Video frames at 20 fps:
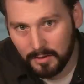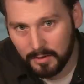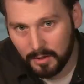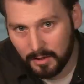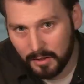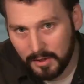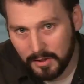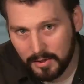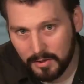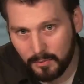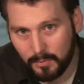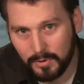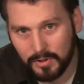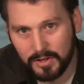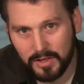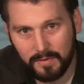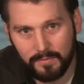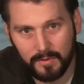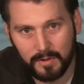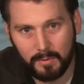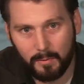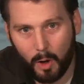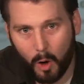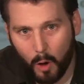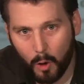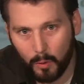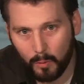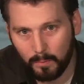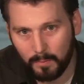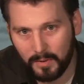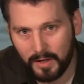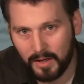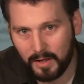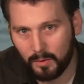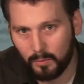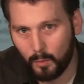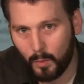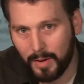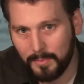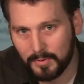the list was given a home in a
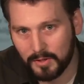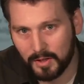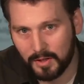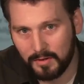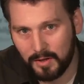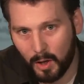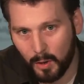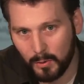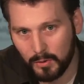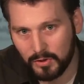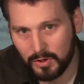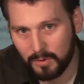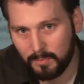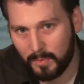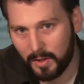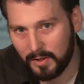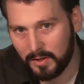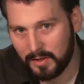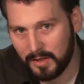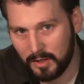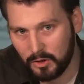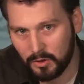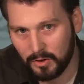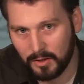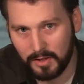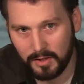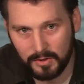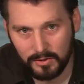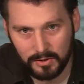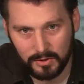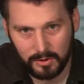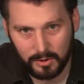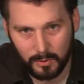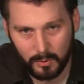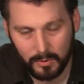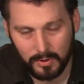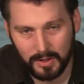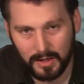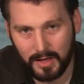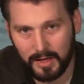website hosted by the Nation
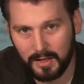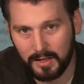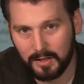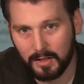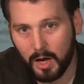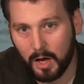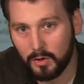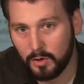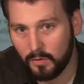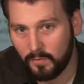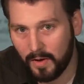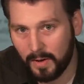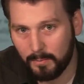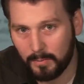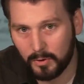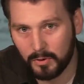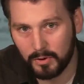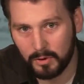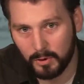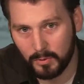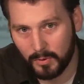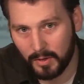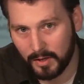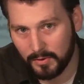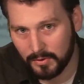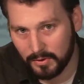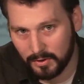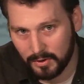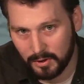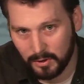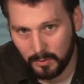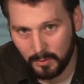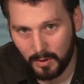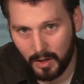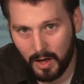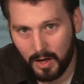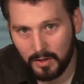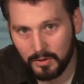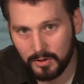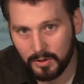Institute in November 2002,
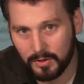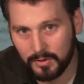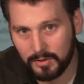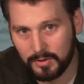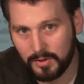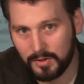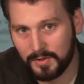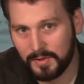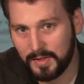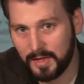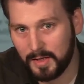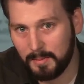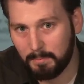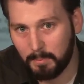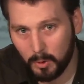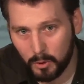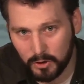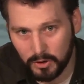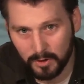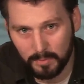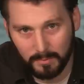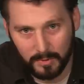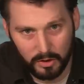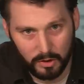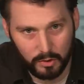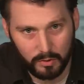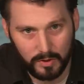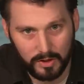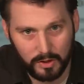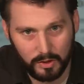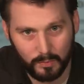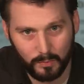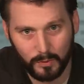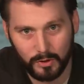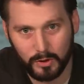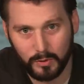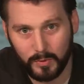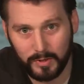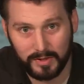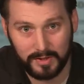just as the Bush administration was
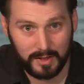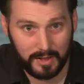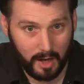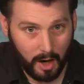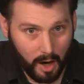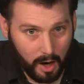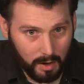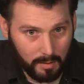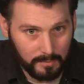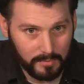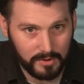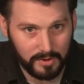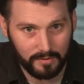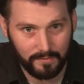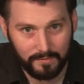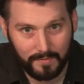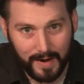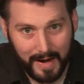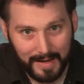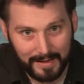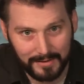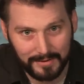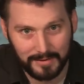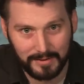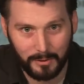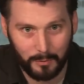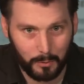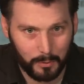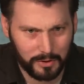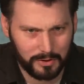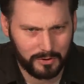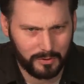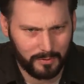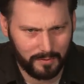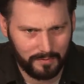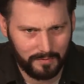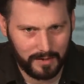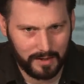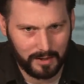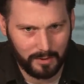twisting arms and facts in order to
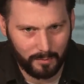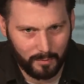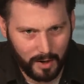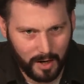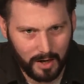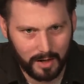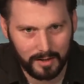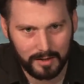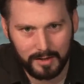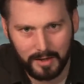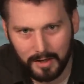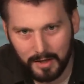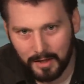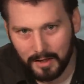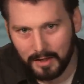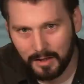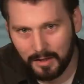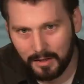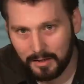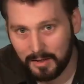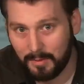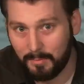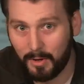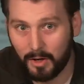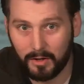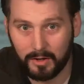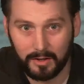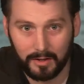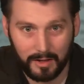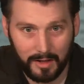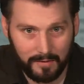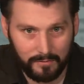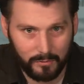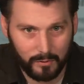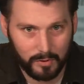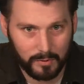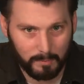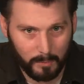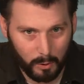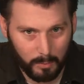invade Iraq, and the American left
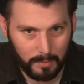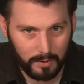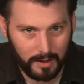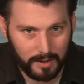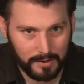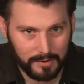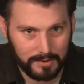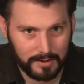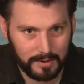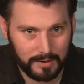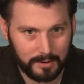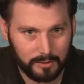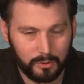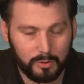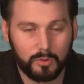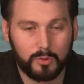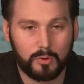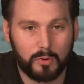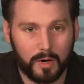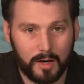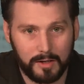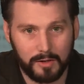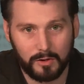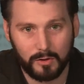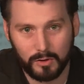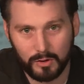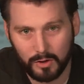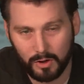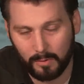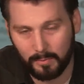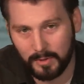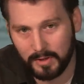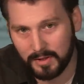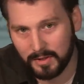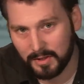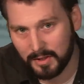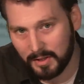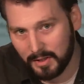was mobilizing to try to stop it.